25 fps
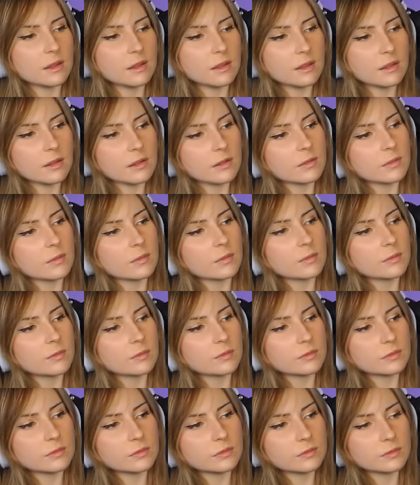
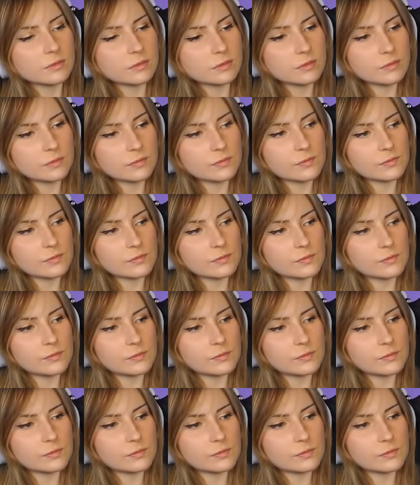No one is speaking in this clip.